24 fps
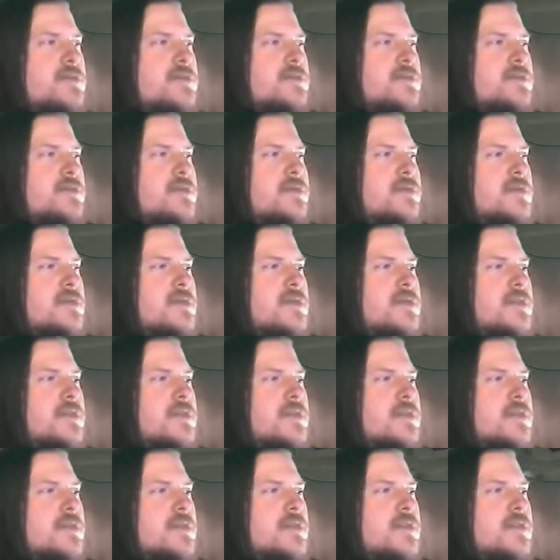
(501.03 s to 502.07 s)

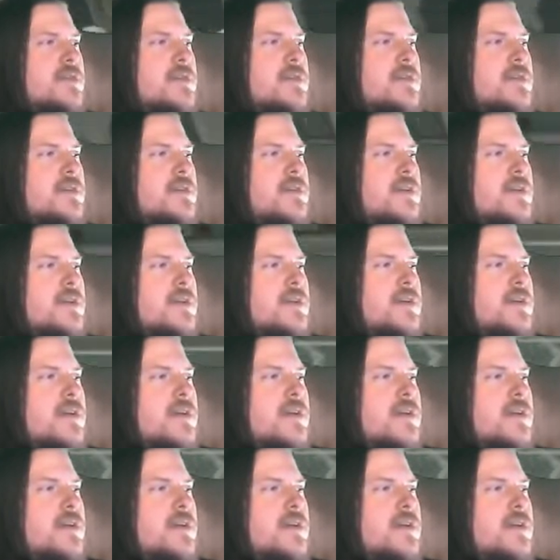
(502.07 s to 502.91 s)
Nobody speaks.